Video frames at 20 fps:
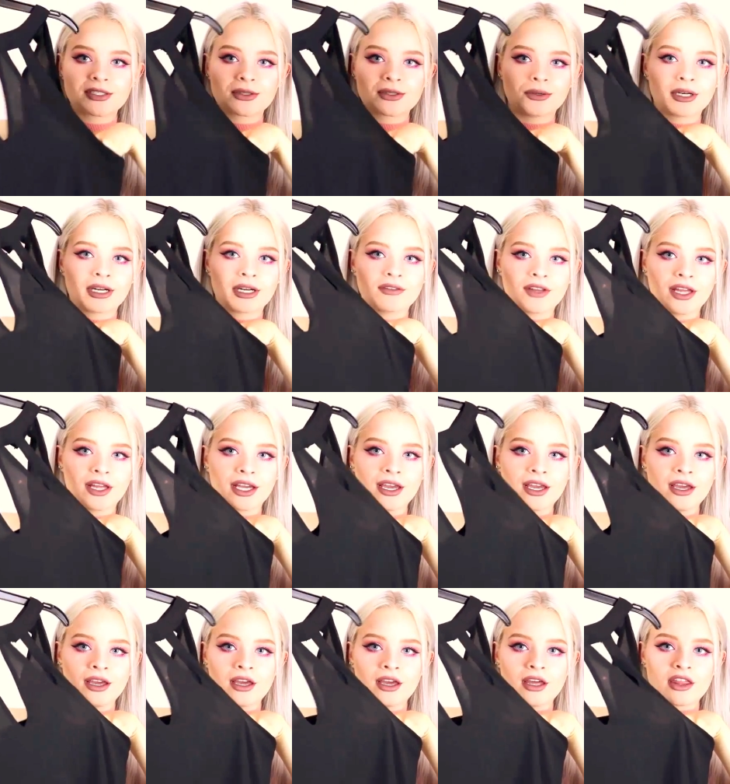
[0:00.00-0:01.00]
It's got kind of like
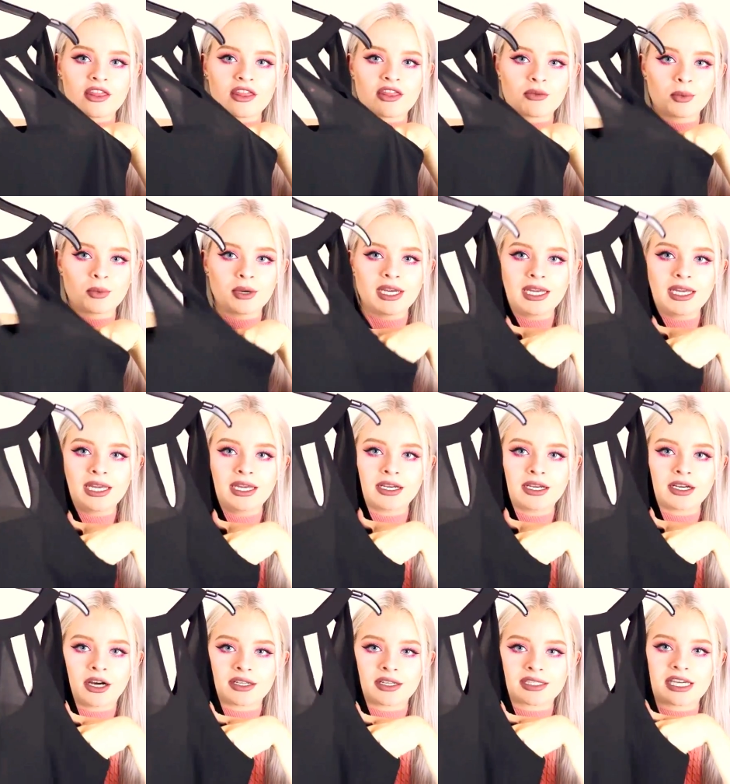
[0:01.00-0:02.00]
three
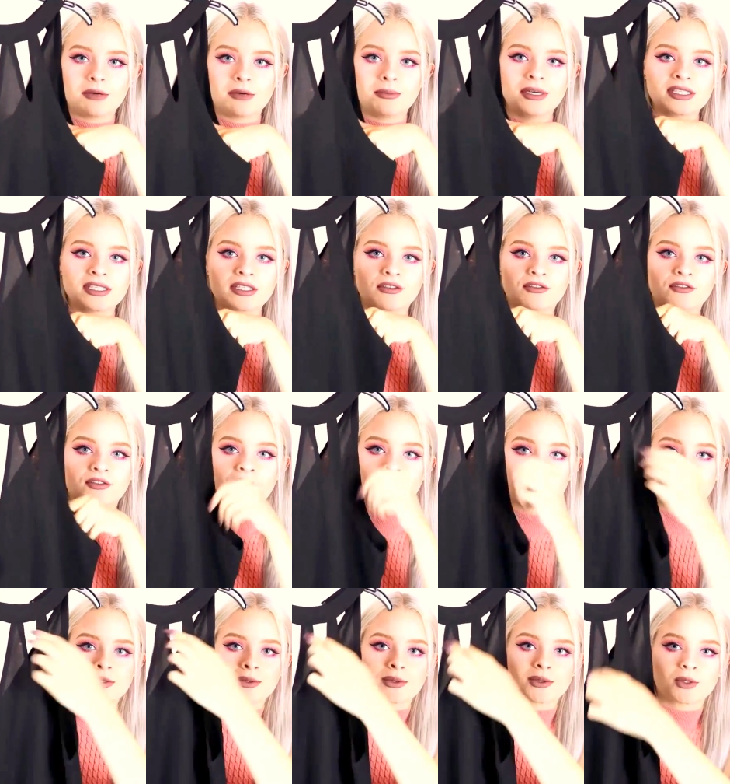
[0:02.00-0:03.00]
cutout bits at the
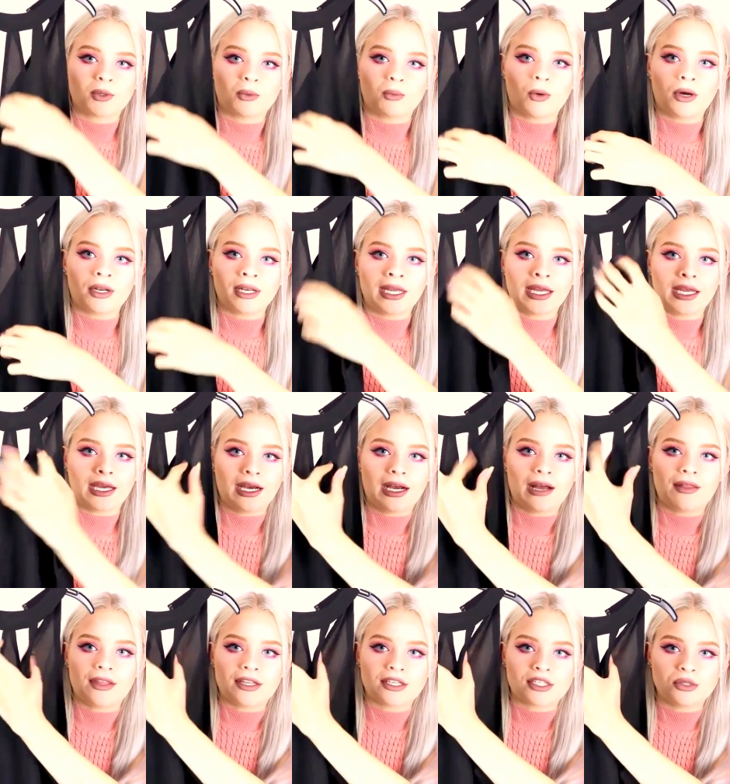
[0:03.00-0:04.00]
front so it's got one here
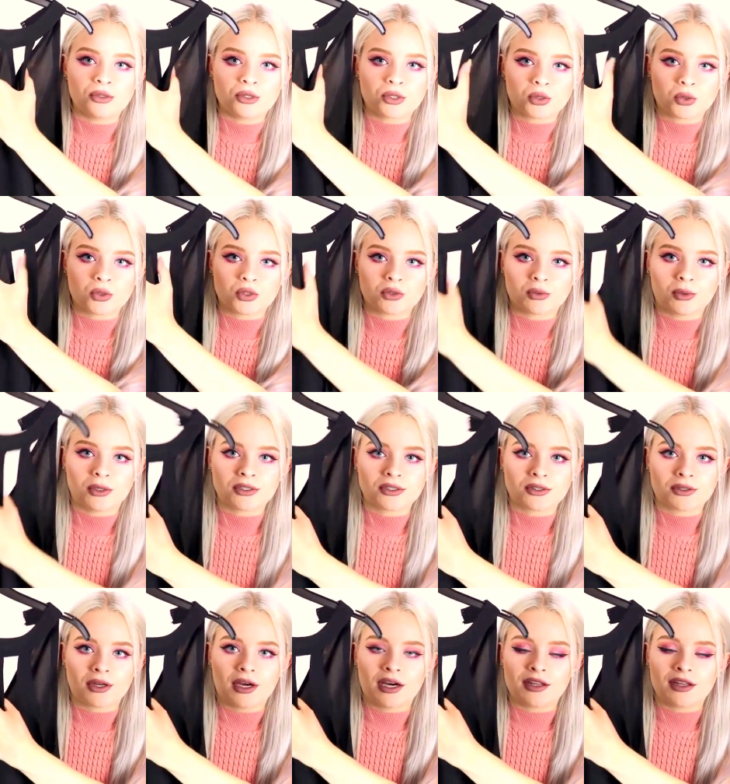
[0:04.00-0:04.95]
and then two shorter ones on